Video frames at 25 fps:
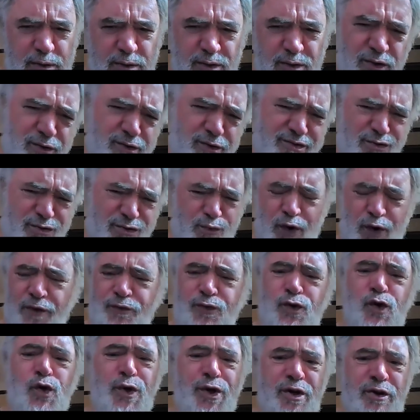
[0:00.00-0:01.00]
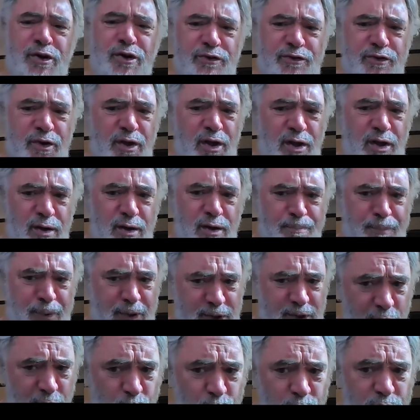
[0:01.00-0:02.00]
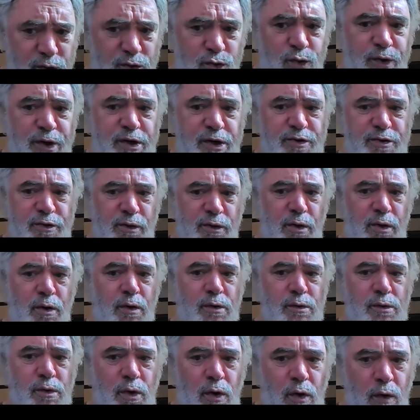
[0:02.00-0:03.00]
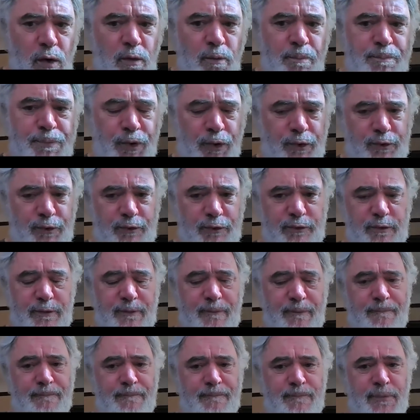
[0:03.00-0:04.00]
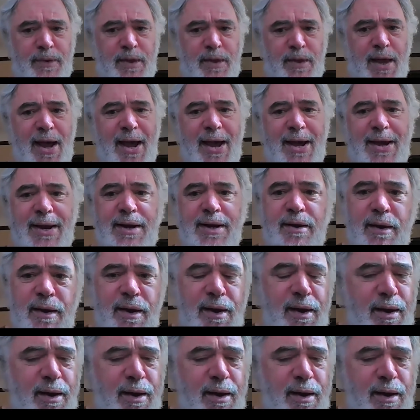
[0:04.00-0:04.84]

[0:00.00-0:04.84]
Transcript: for a few years, but they were traditional home builders. And mm-hmm.